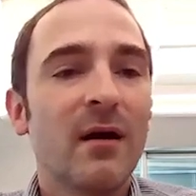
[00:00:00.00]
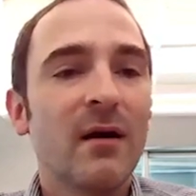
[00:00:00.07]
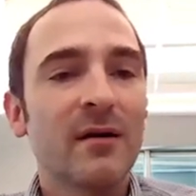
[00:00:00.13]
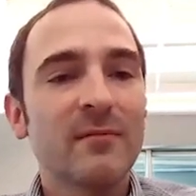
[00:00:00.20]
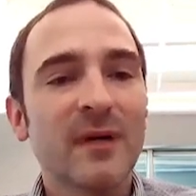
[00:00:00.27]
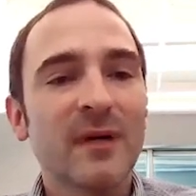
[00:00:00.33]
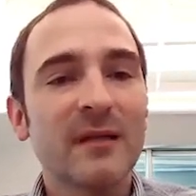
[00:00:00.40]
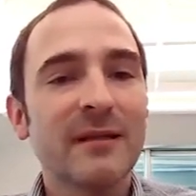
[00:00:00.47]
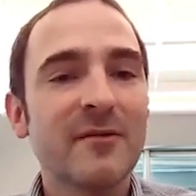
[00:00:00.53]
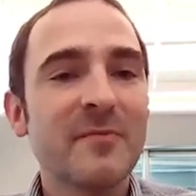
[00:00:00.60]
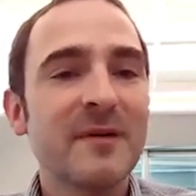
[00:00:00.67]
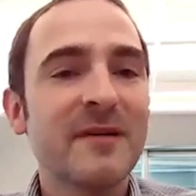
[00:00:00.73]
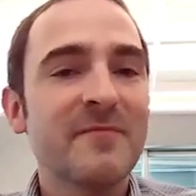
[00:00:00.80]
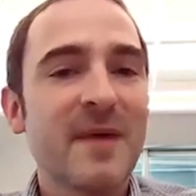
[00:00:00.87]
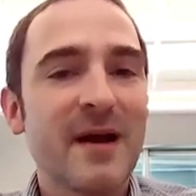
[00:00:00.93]
A little
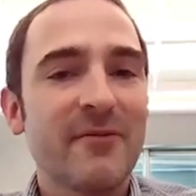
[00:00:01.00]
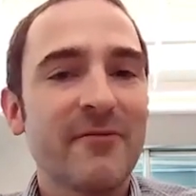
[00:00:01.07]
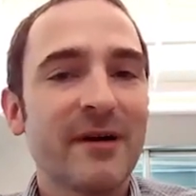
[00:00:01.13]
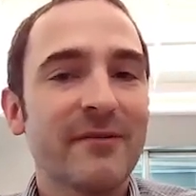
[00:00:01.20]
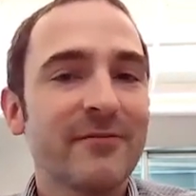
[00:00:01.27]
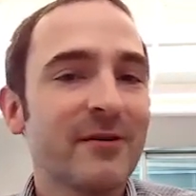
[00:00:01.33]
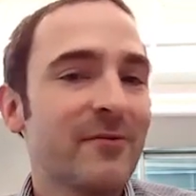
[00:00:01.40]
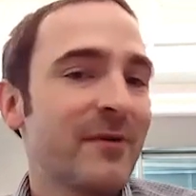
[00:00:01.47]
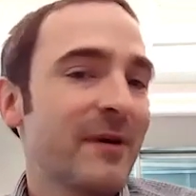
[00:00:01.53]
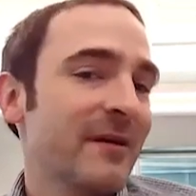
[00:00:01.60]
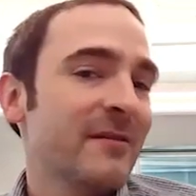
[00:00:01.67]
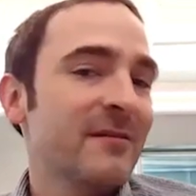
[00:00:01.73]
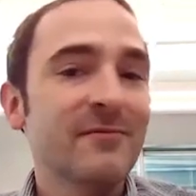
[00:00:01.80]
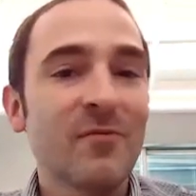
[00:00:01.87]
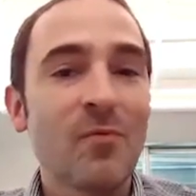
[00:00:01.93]
bit of background real
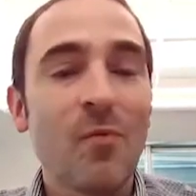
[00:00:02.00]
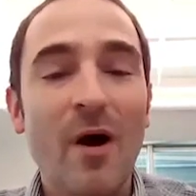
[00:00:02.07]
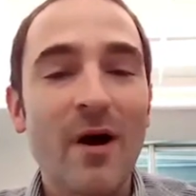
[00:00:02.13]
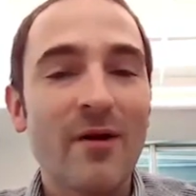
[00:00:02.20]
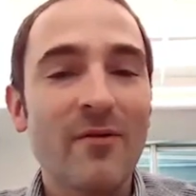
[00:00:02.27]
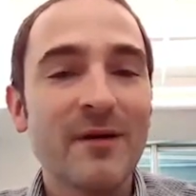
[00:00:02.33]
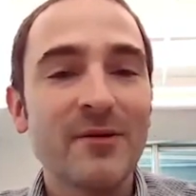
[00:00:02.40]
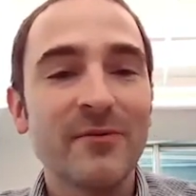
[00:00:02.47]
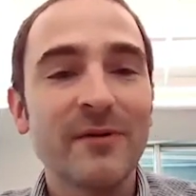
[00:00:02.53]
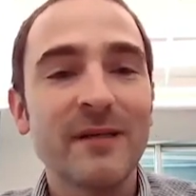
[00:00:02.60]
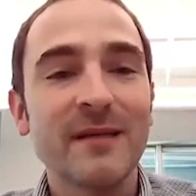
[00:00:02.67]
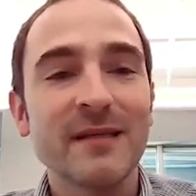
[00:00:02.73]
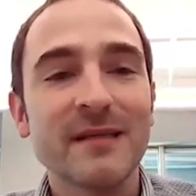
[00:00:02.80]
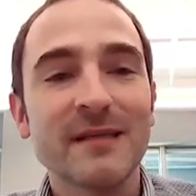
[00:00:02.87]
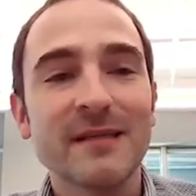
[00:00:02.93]
quick, and why are we
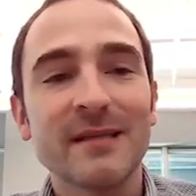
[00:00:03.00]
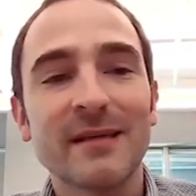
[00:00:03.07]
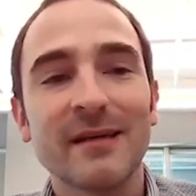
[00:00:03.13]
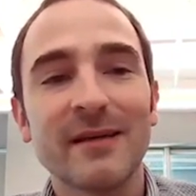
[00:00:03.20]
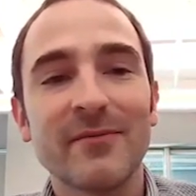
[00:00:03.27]
doing this?